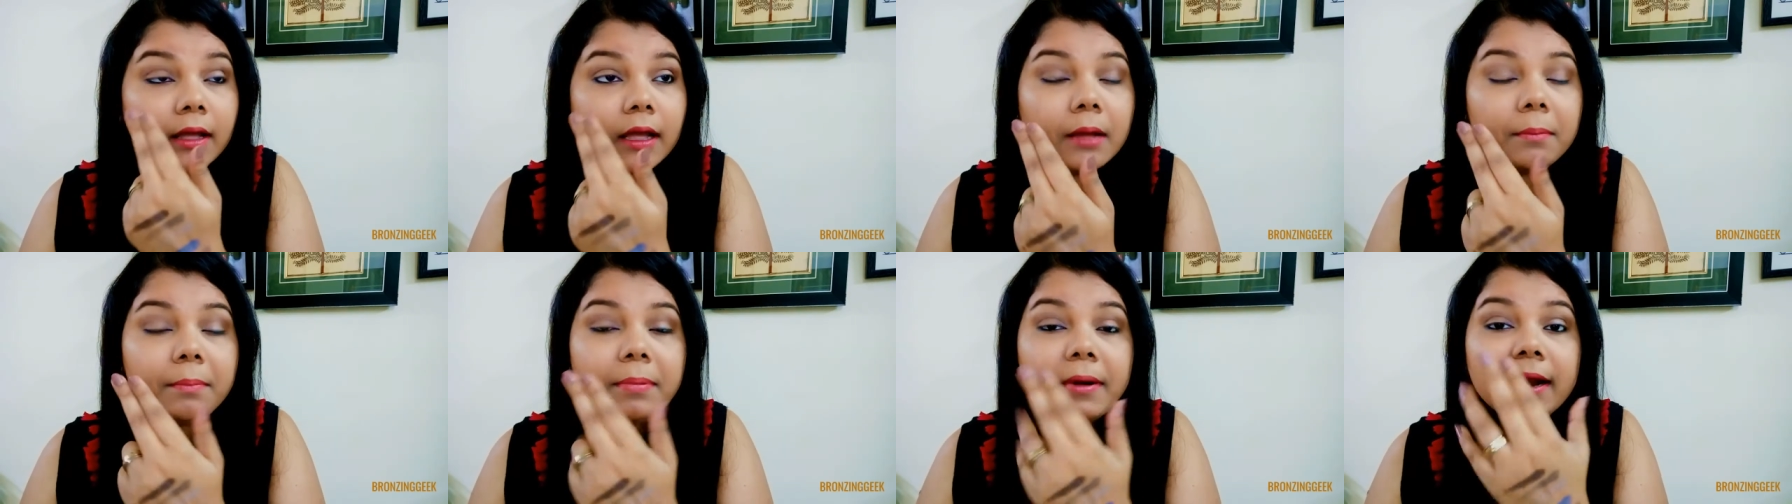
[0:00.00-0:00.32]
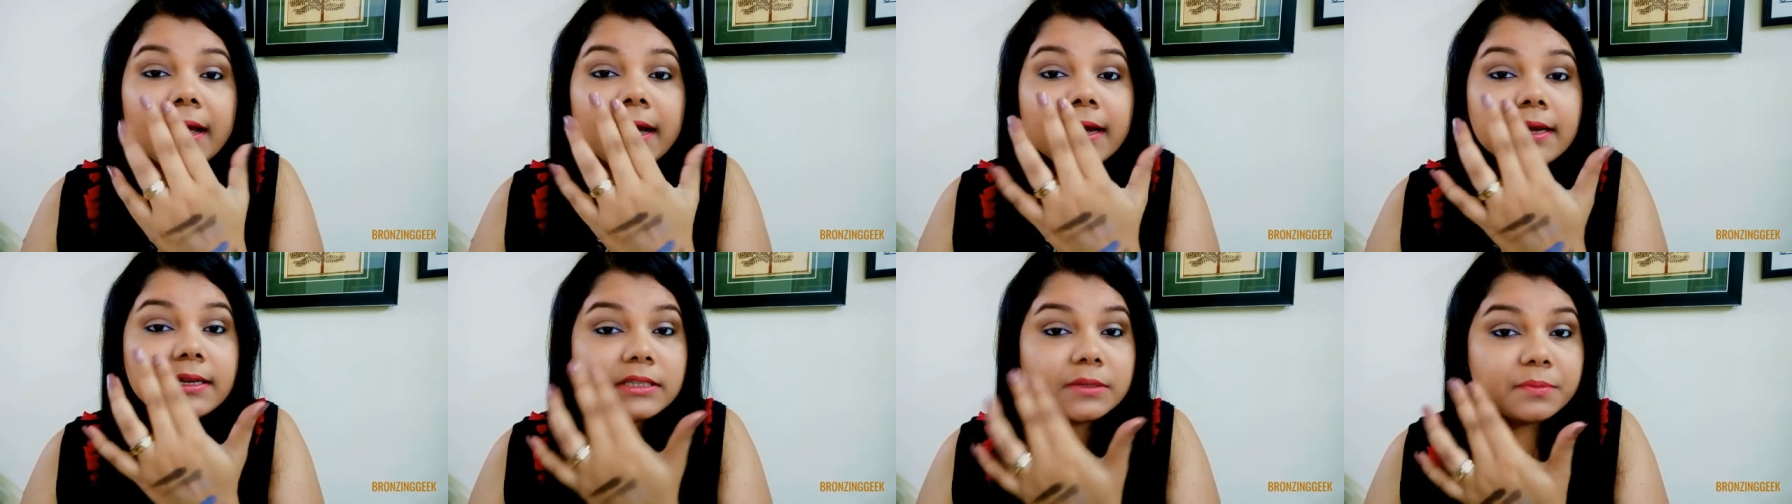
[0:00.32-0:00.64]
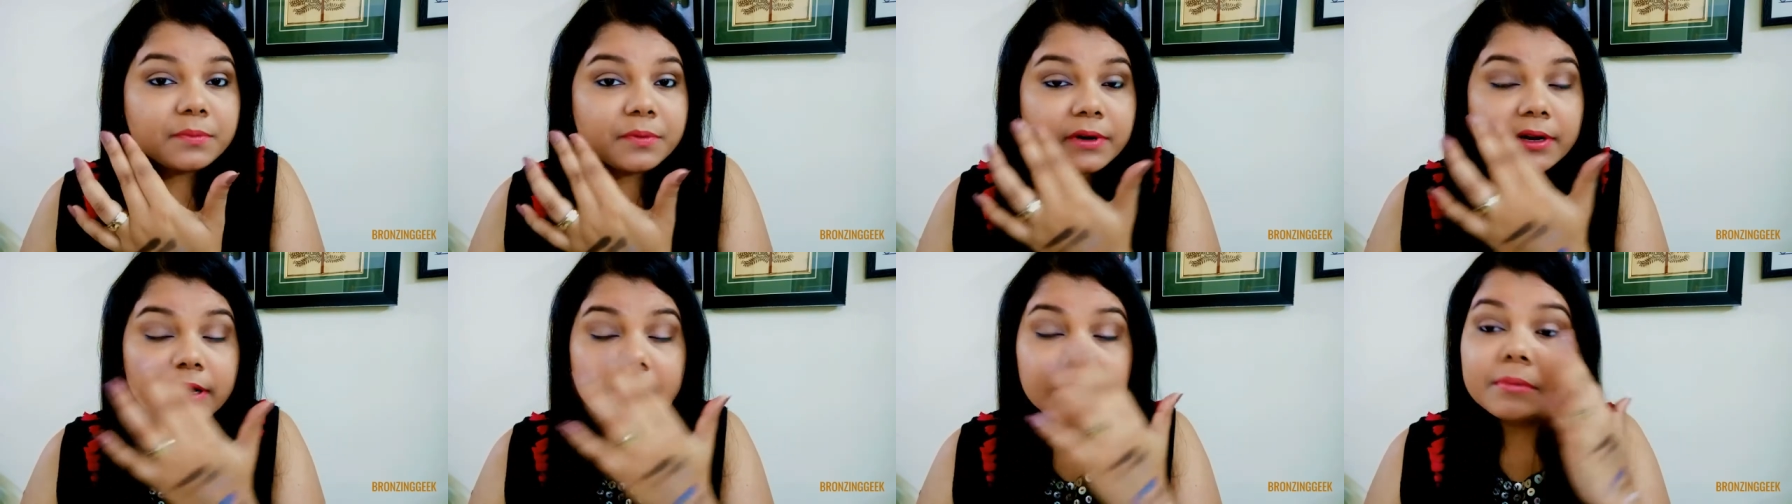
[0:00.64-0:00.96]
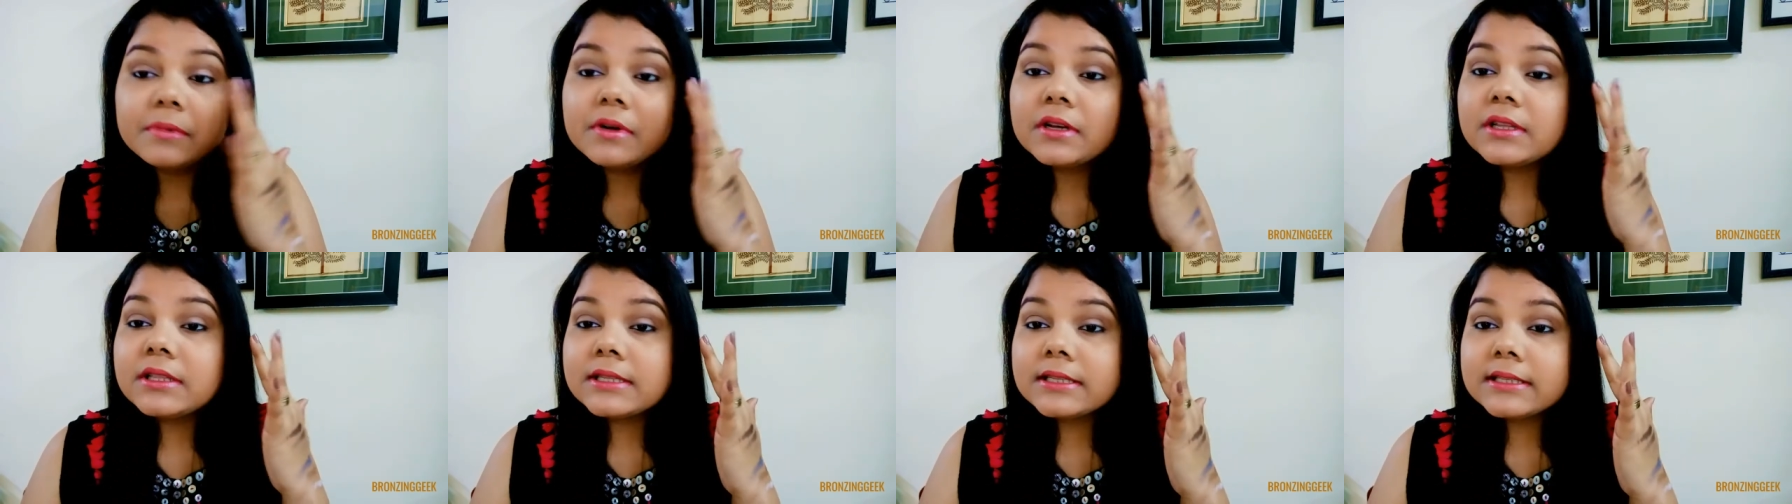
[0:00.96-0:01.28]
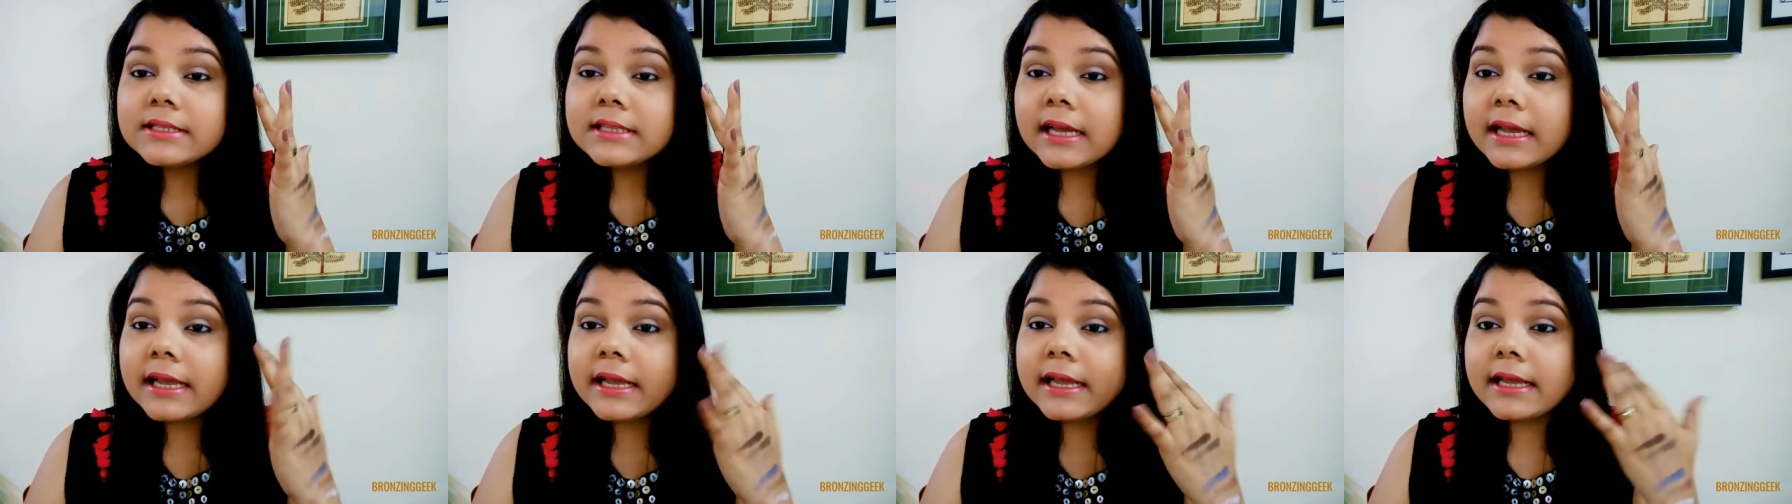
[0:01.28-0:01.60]
applied a primer,
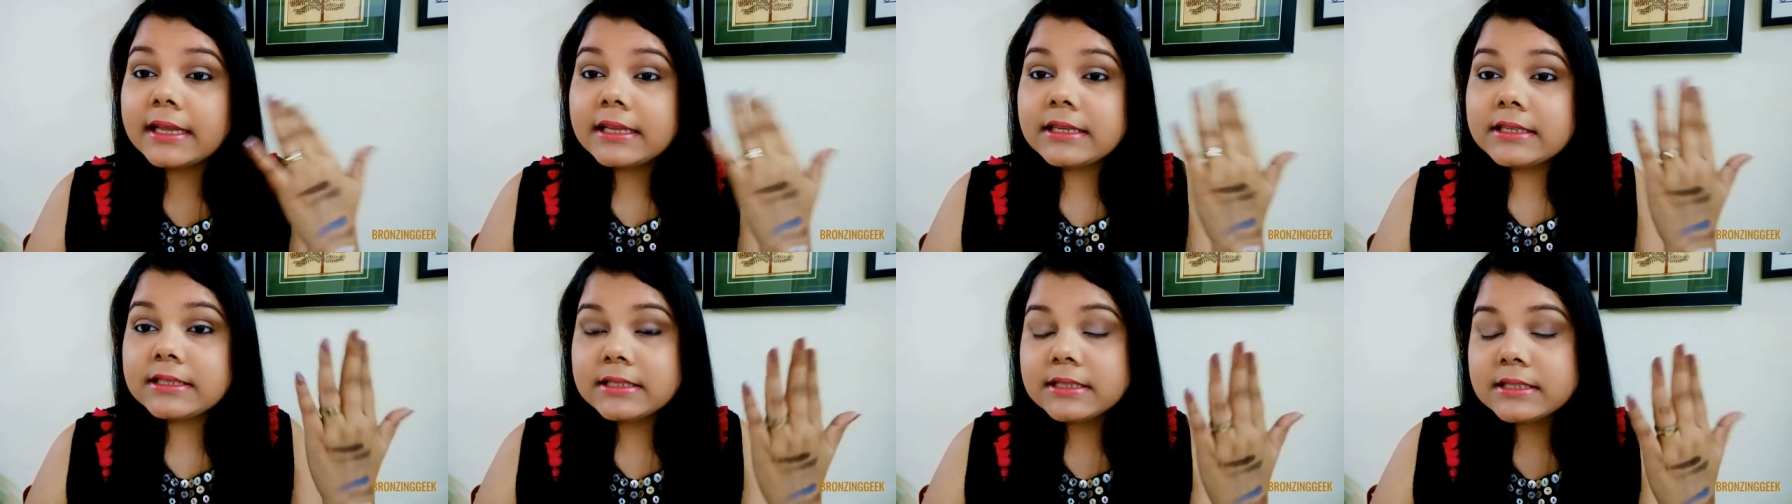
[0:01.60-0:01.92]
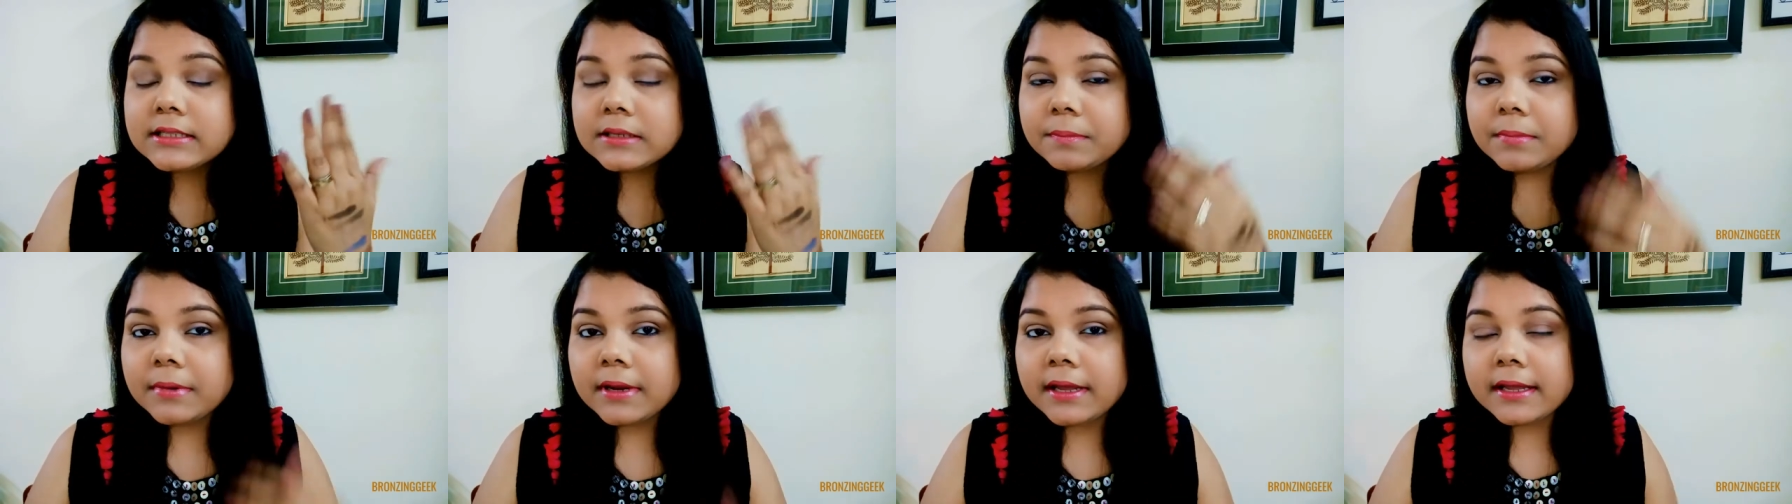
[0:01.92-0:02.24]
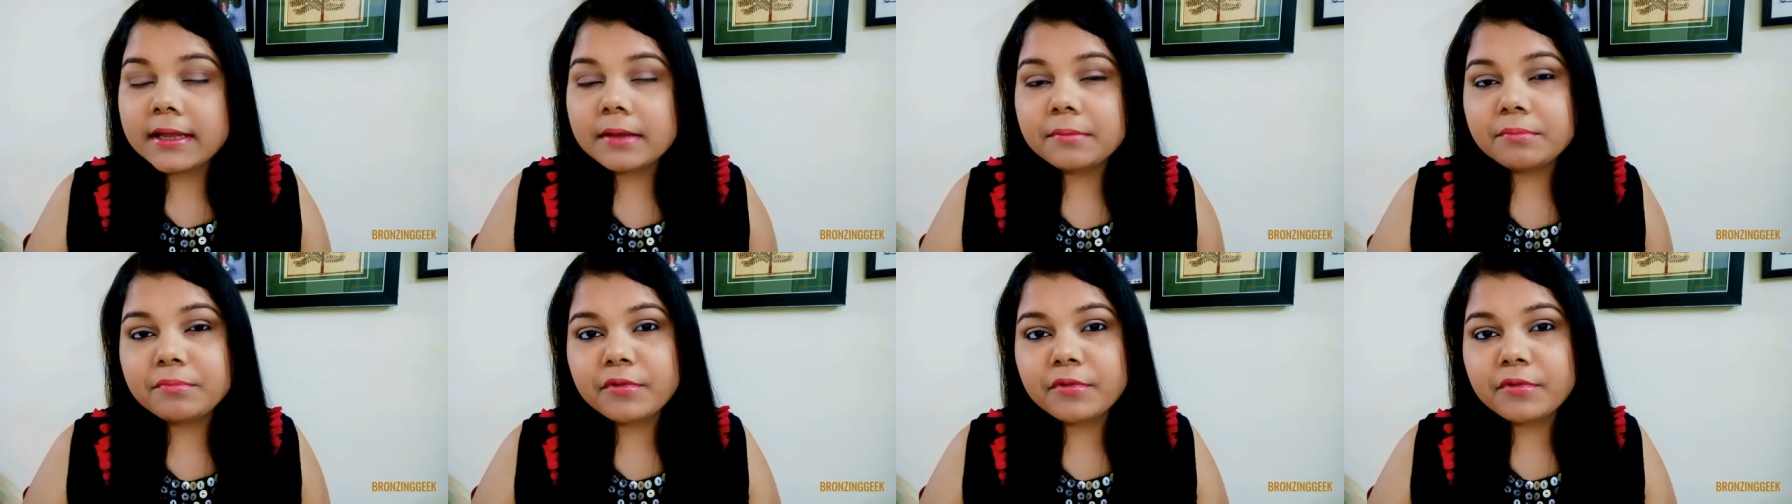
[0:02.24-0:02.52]
this I didn't apply a